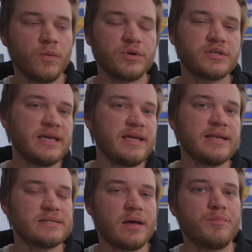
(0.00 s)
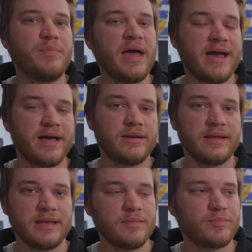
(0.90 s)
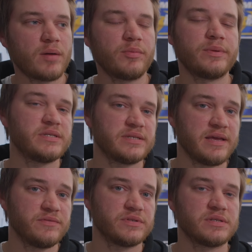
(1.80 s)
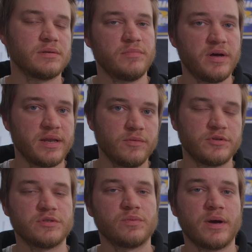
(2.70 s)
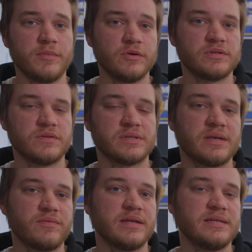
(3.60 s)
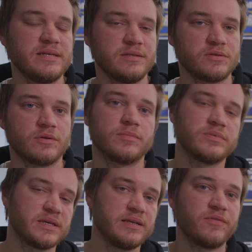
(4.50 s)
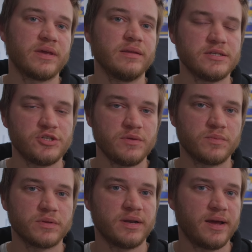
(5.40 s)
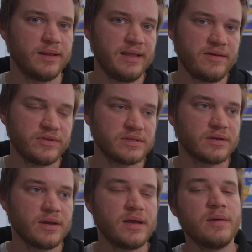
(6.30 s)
which again is not bad, and it probably saves some money, which is why most of the 718s are significantly cheaper than 911s.